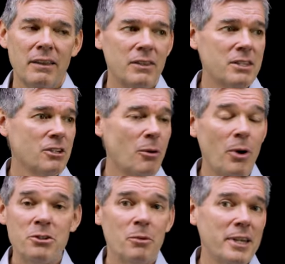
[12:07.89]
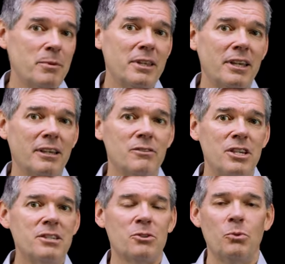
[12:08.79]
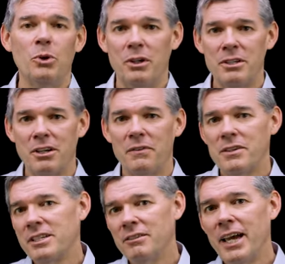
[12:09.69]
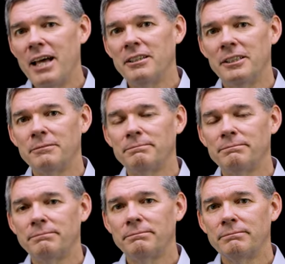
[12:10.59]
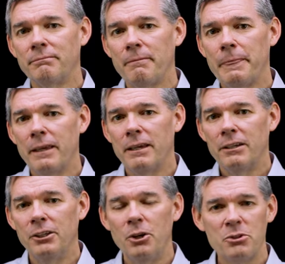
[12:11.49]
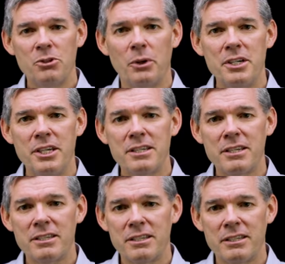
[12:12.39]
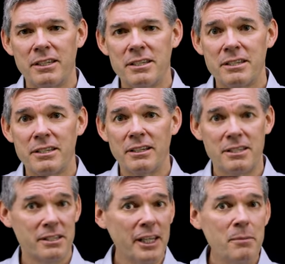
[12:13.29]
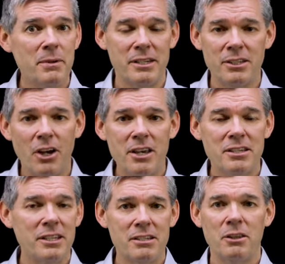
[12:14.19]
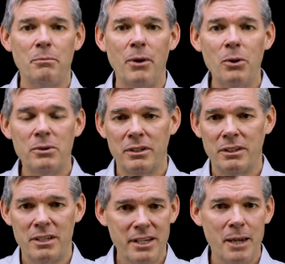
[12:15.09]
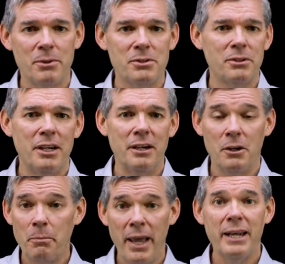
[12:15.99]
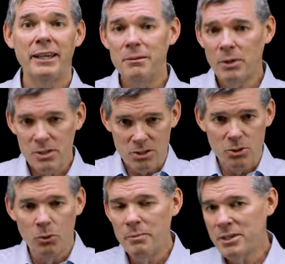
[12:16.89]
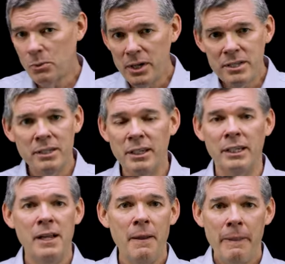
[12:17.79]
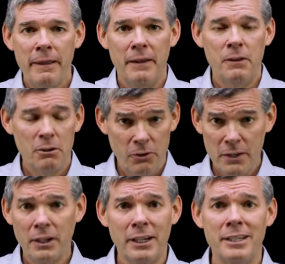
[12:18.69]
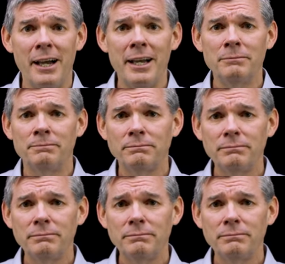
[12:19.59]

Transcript: This psalm also makes me think of Jesus' words on the Sea of Galilee. You know the story Jesus is asleep, he's exhausted, he's on the boat, and the disciples are there and they're panicking because a storm has risen and, and they're afraid they're going to die.